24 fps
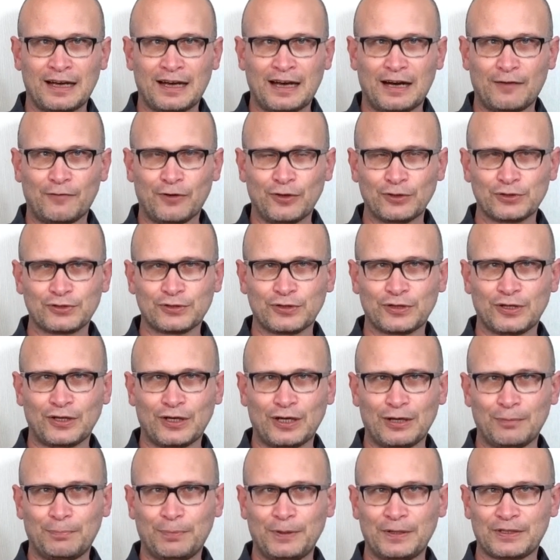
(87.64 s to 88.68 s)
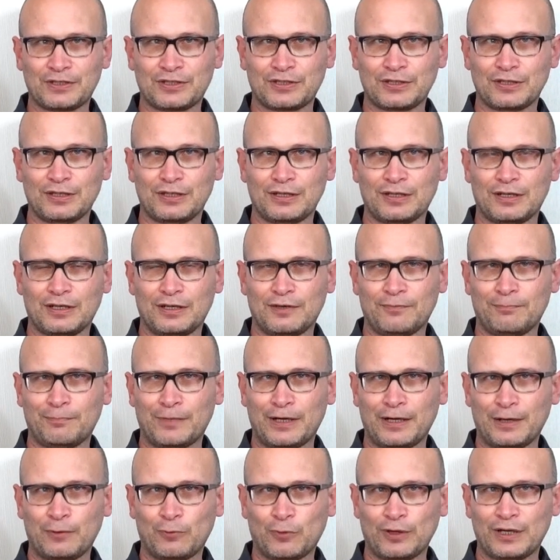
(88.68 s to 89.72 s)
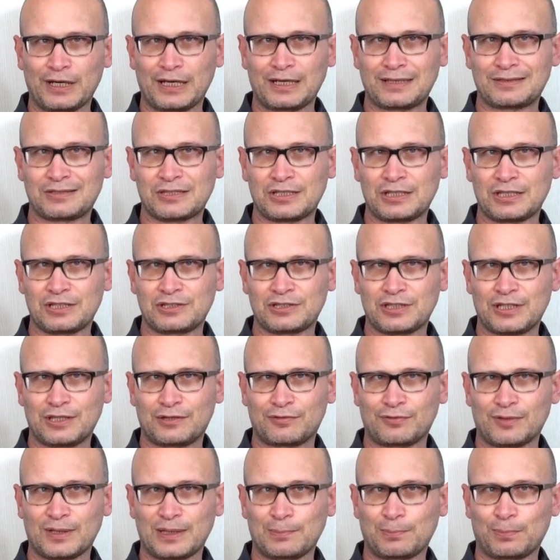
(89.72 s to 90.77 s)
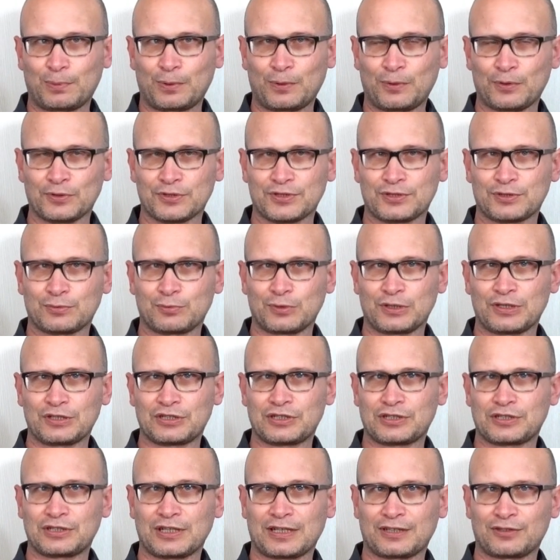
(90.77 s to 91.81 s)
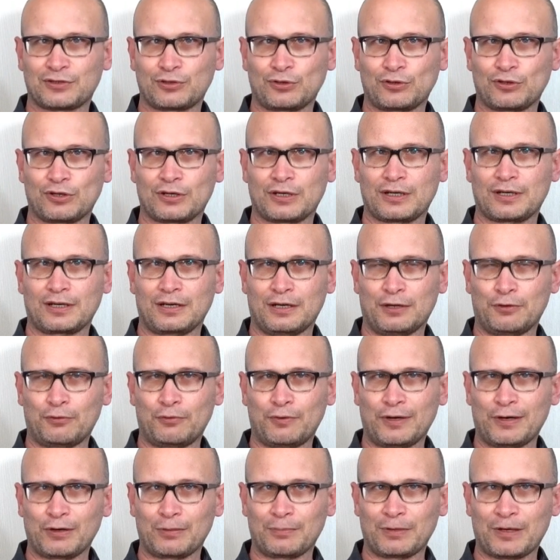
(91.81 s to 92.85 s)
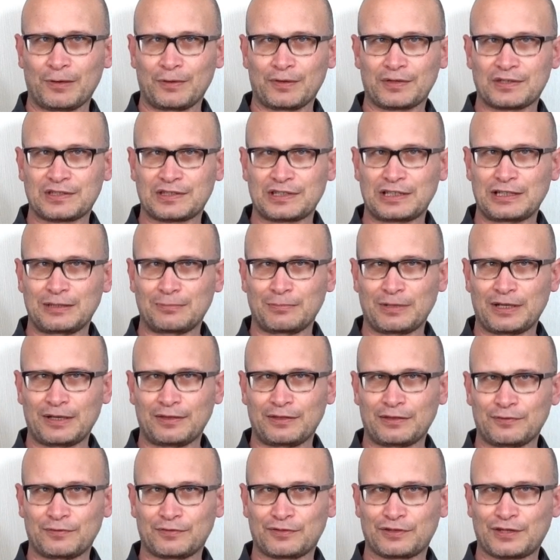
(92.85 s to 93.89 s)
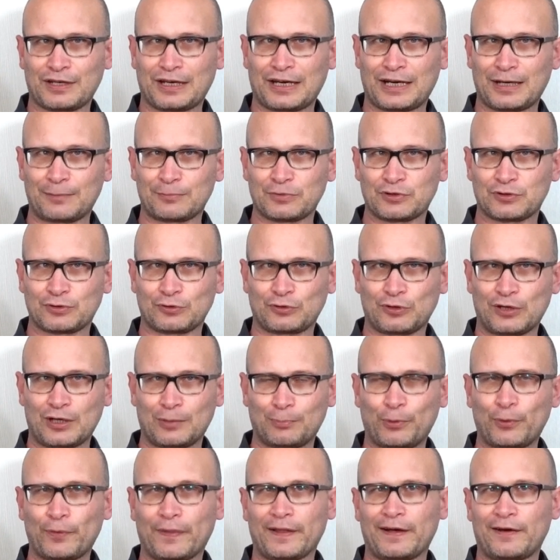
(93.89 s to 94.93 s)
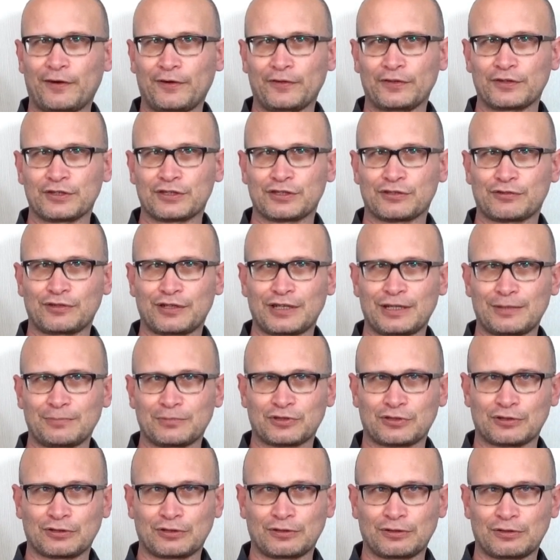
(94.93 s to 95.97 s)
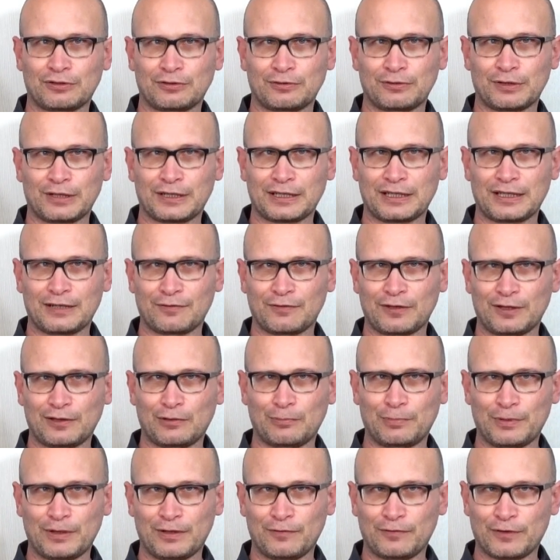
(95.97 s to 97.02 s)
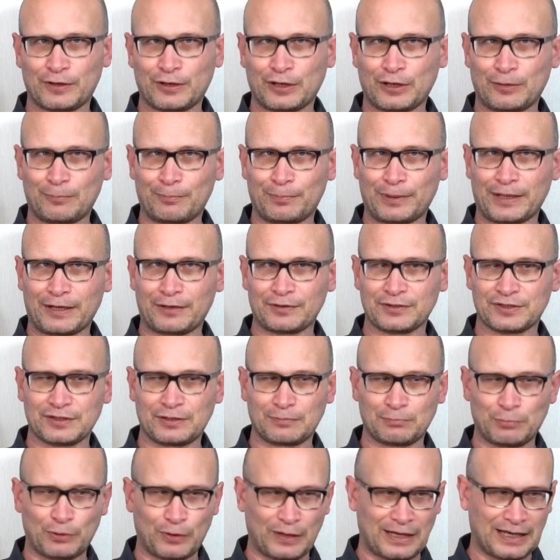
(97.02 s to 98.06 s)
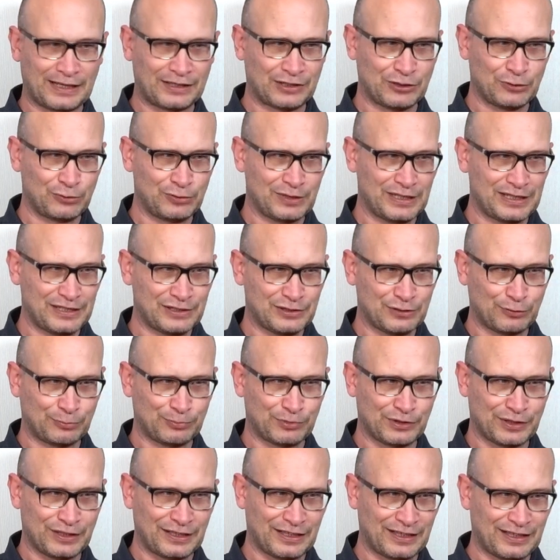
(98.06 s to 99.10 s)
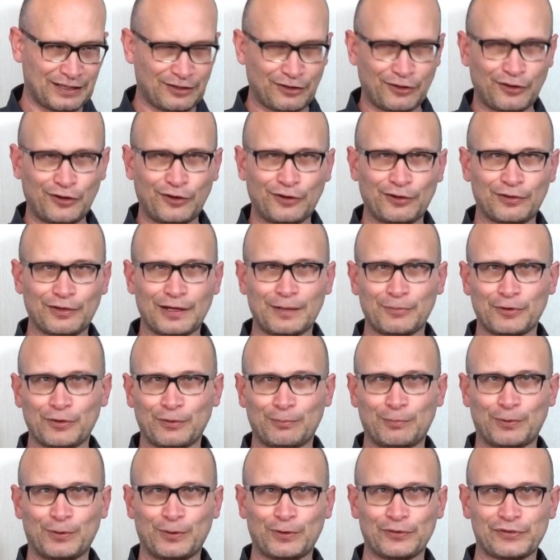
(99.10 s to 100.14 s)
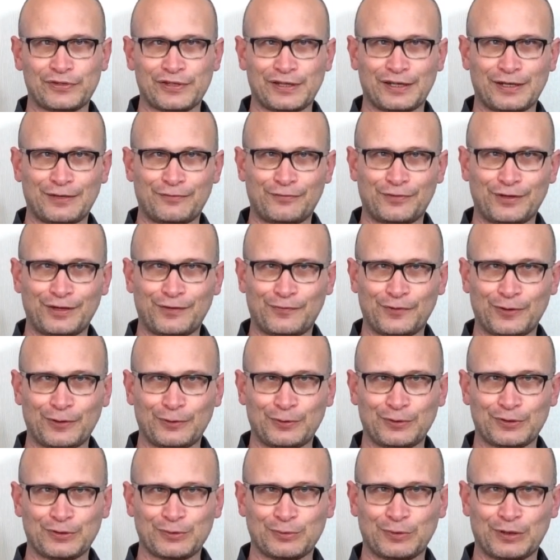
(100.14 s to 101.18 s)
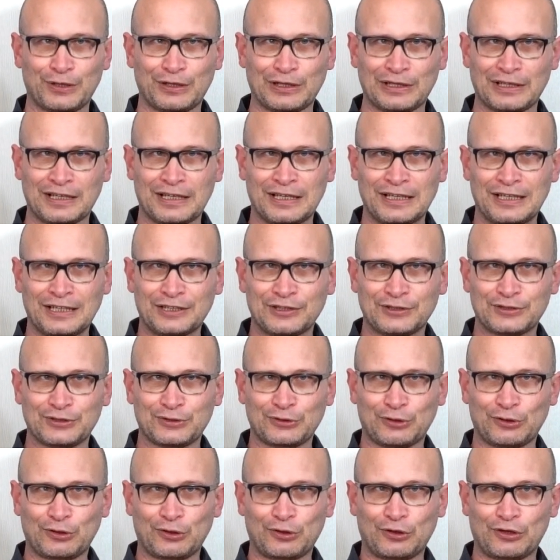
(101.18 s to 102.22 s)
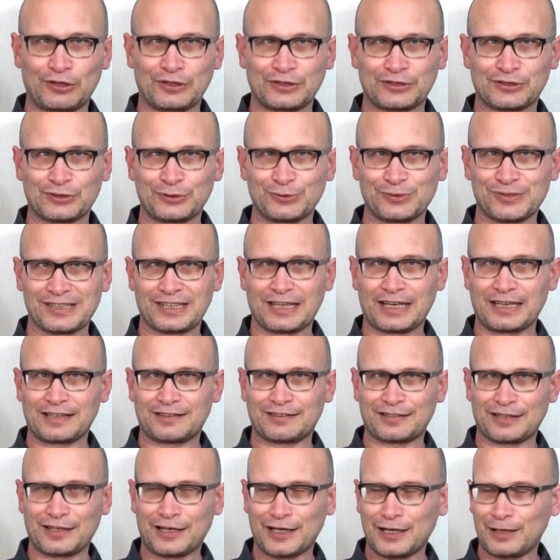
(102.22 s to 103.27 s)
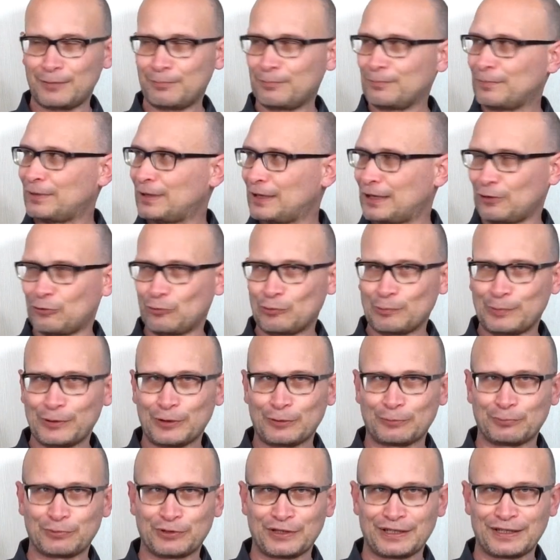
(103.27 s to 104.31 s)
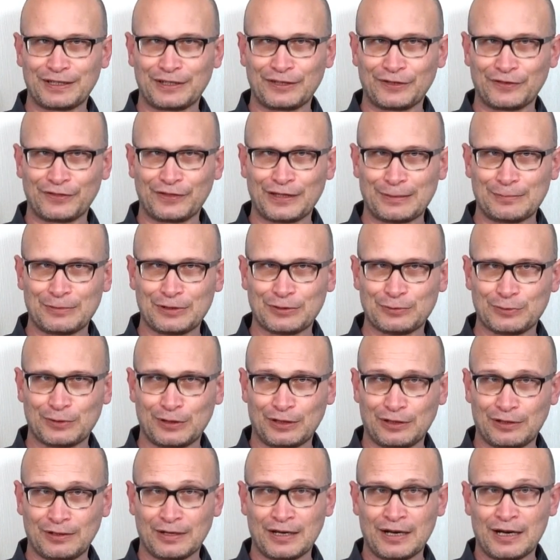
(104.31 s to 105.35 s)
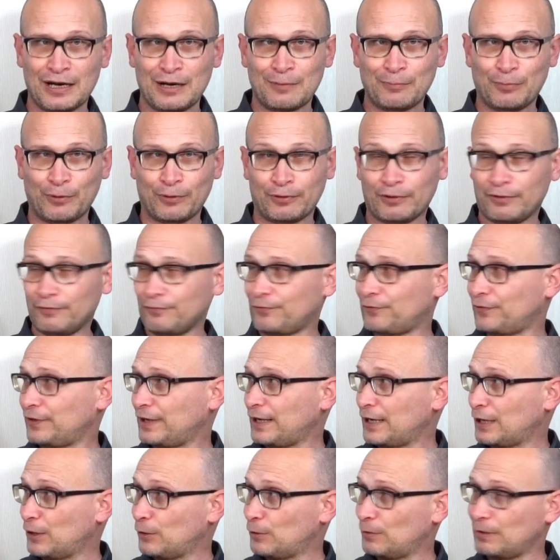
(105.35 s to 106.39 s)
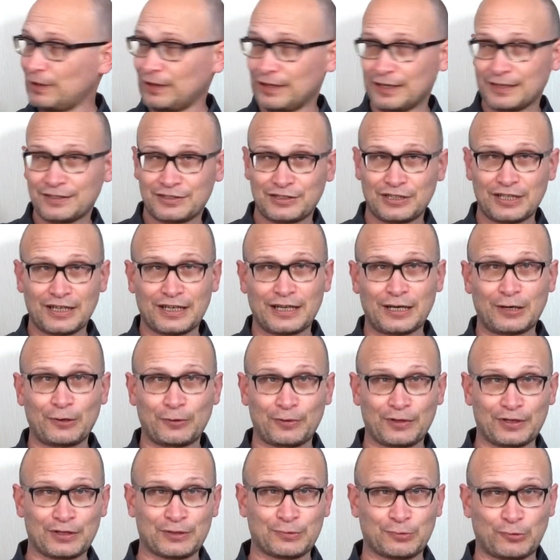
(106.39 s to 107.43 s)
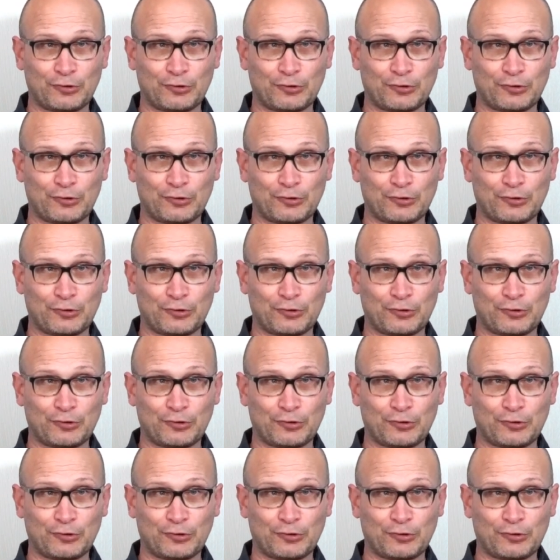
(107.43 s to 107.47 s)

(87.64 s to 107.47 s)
I've also got a picture of my 180 G3 Plus, which I took around about the same length of time, so I'll put that on the screen so we can have a little bit of a comparison. But I do need to update all them other boards that I've reviewed as well, so as soon as I get time I will be updating on them as well. But for now, let's check out this